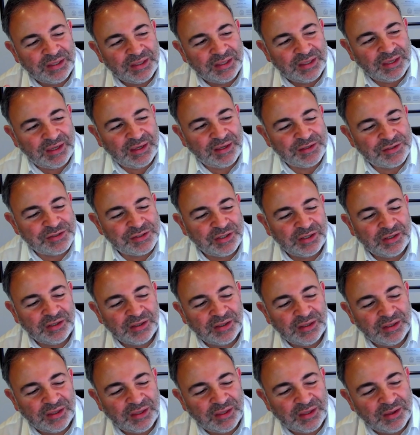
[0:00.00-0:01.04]
aging
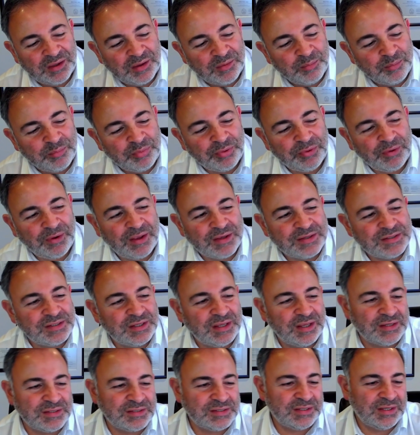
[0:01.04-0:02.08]

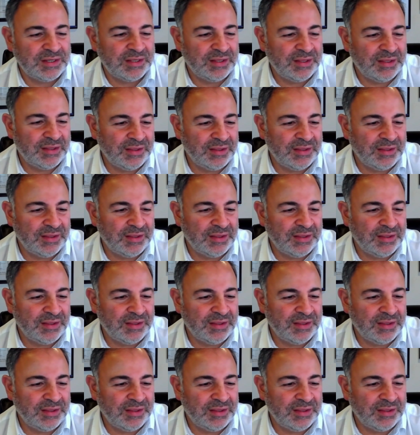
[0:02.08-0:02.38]
process